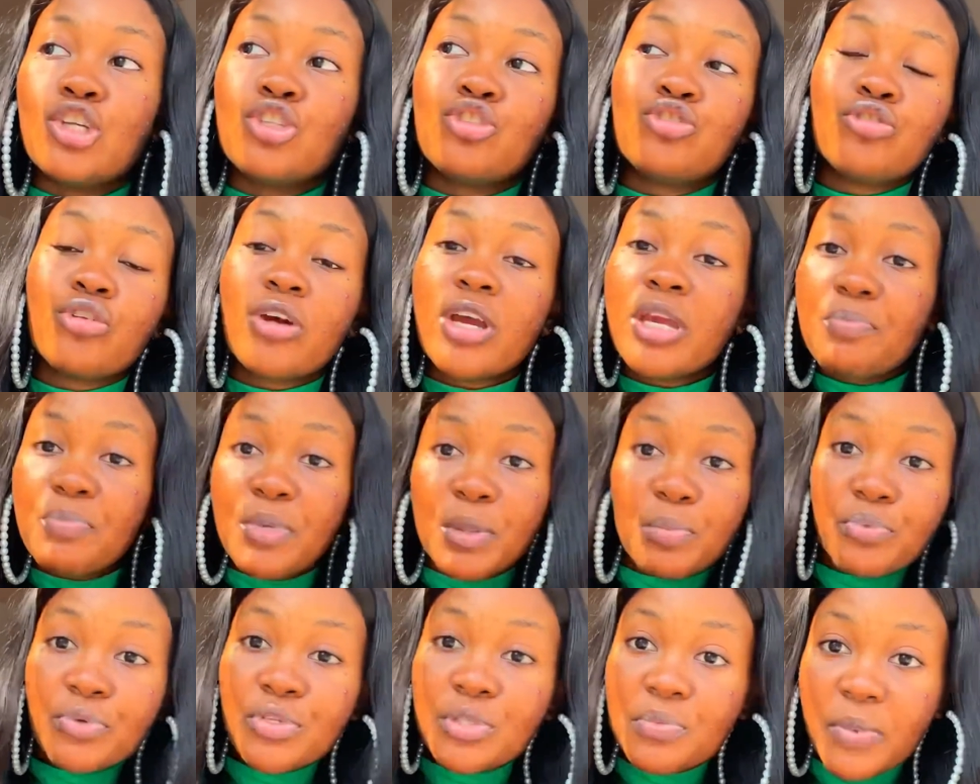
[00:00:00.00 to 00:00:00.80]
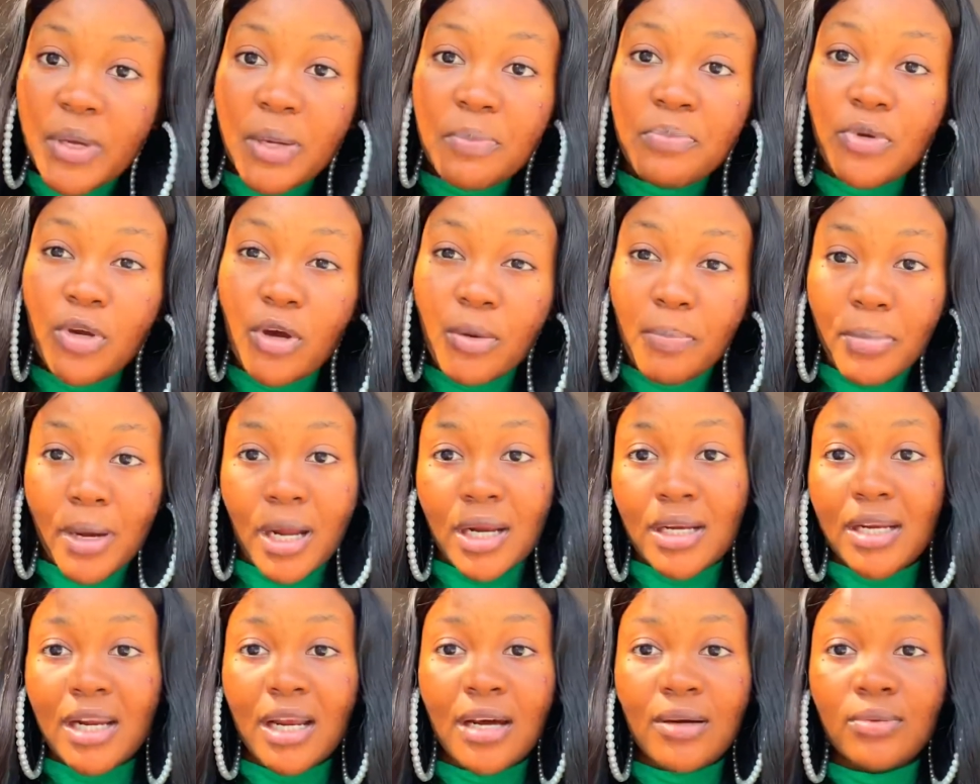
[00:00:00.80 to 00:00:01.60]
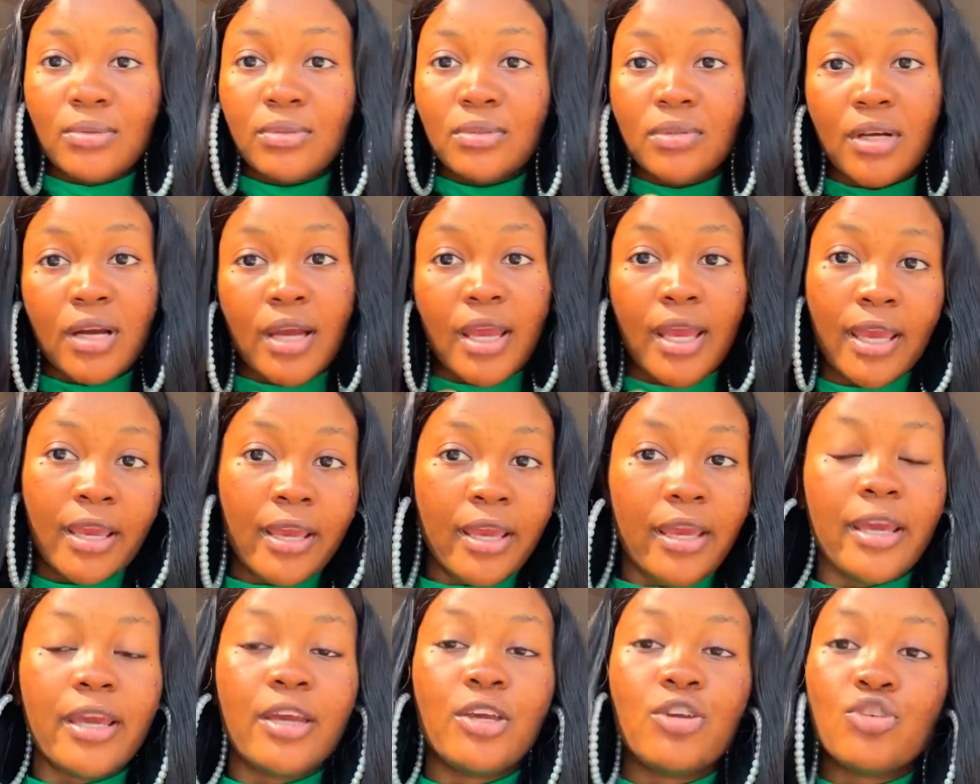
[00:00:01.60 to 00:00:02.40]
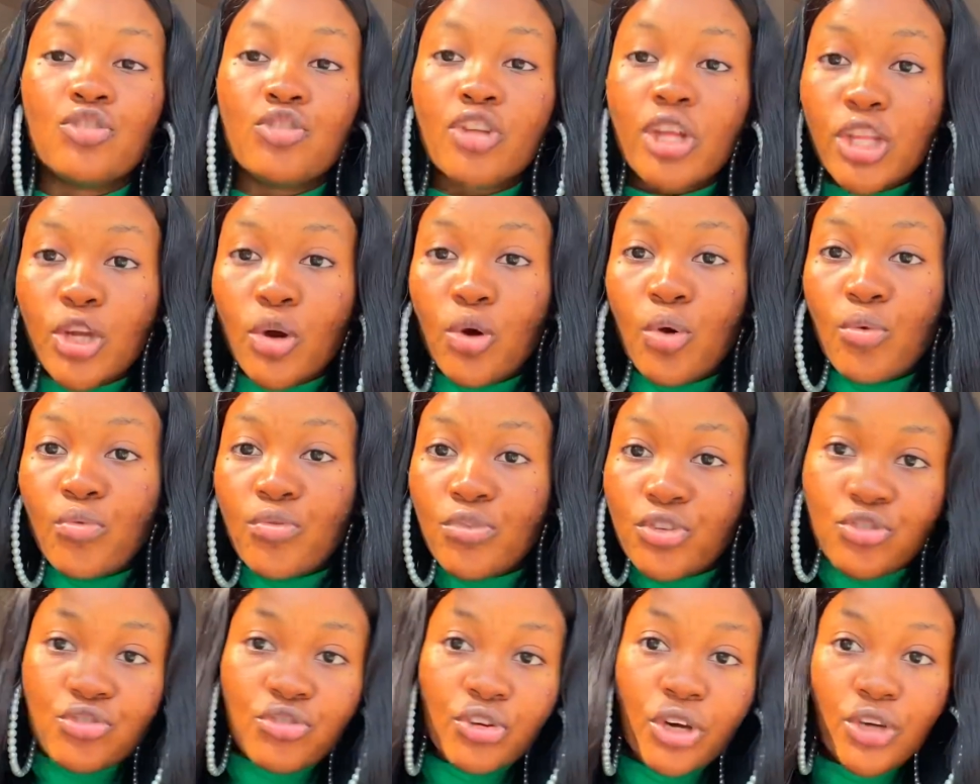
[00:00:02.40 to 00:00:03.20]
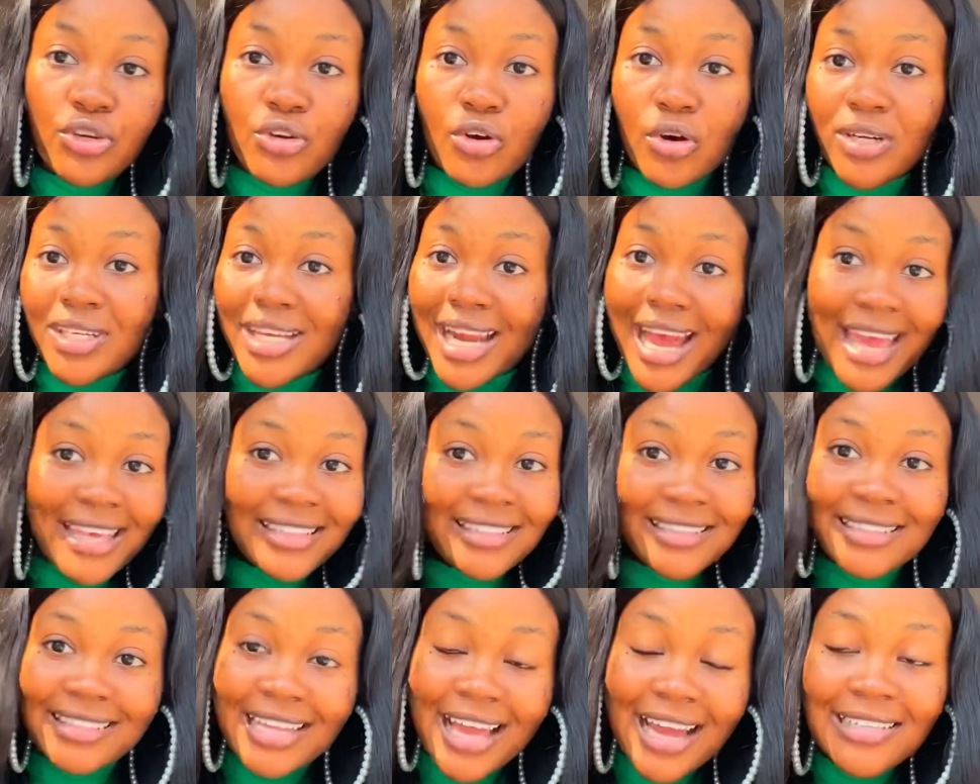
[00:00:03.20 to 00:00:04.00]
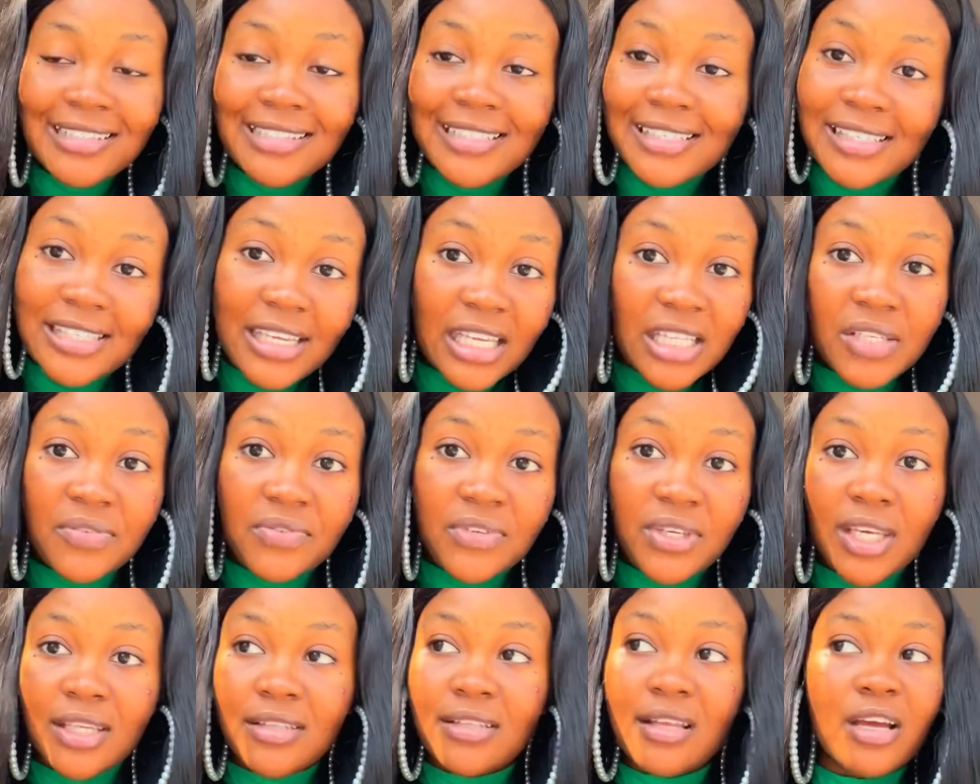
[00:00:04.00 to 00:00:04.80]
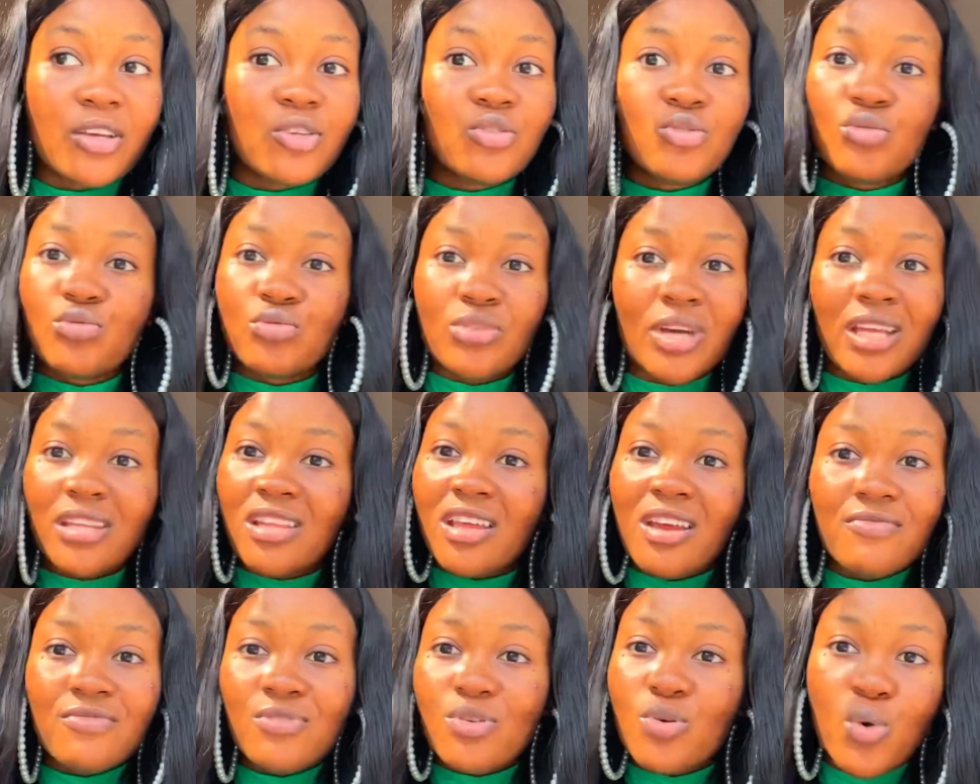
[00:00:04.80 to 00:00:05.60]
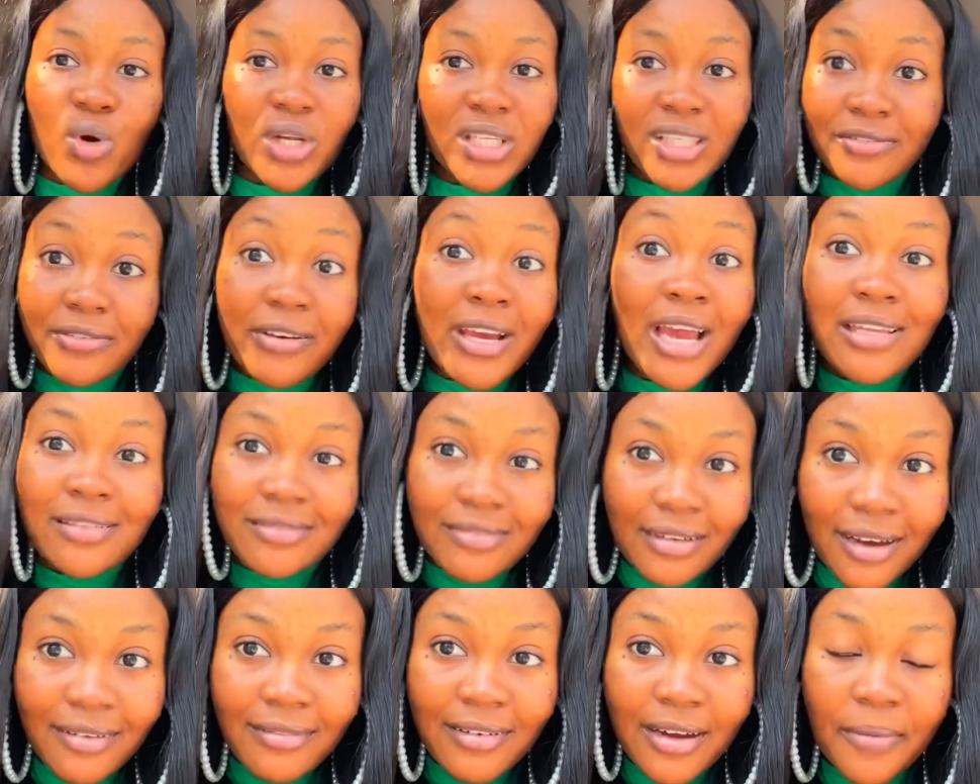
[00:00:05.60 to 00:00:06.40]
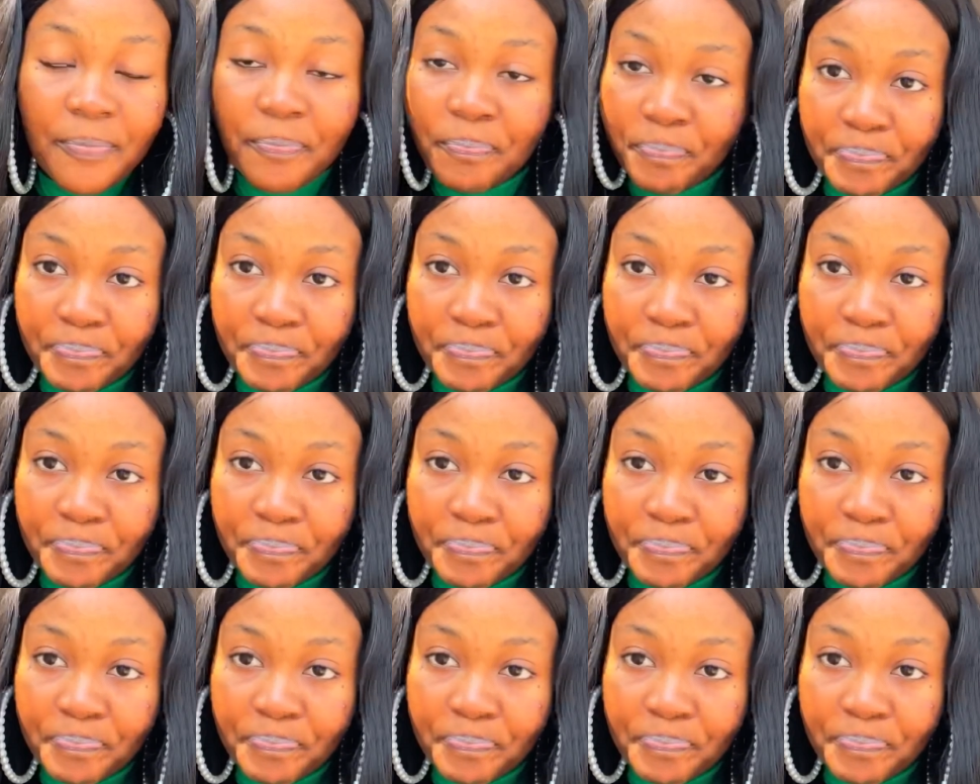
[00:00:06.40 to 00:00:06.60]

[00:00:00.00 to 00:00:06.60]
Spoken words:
throwing people's baby up and down, you know, they will withdraw your nanny certificate that you are not even qualified to have.